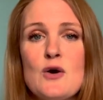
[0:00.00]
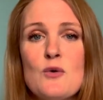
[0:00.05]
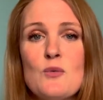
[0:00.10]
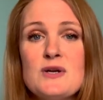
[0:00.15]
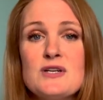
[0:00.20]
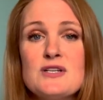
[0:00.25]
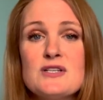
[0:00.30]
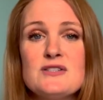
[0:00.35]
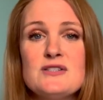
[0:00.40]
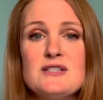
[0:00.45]

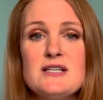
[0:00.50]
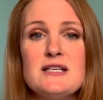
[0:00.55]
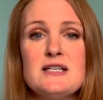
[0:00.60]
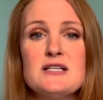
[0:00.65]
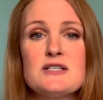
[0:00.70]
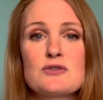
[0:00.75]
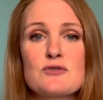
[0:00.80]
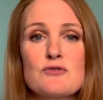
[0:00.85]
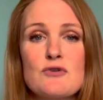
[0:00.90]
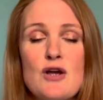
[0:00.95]
which has seen
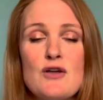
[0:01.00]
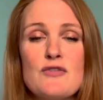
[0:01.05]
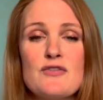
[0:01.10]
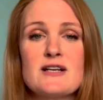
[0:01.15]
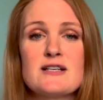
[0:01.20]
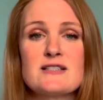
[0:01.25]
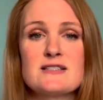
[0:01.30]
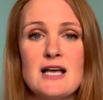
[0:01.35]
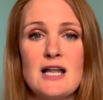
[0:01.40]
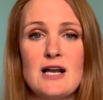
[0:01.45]
its growth
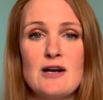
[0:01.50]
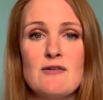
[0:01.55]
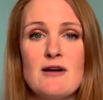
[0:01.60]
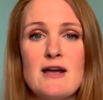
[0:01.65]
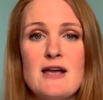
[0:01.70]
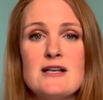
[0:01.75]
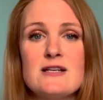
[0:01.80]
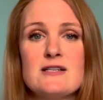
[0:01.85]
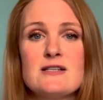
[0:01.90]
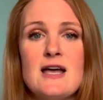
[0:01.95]

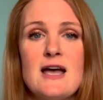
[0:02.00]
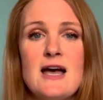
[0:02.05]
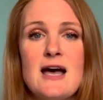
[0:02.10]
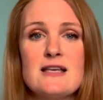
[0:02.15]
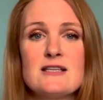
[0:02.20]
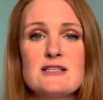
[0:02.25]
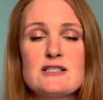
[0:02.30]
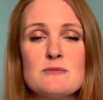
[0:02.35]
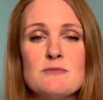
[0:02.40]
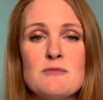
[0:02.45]
accelerate
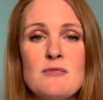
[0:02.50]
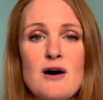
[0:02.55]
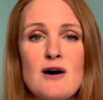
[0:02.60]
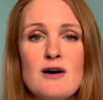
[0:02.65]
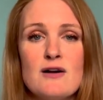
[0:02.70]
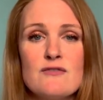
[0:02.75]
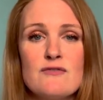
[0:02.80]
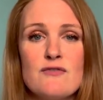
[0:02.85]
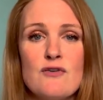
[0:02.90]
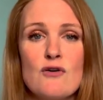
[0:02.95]
as
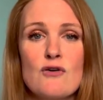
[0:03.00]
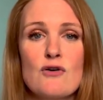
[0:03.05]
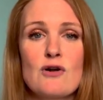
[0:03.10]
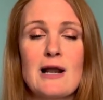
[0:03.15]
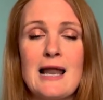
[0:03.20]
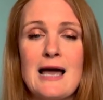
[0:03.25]
demand for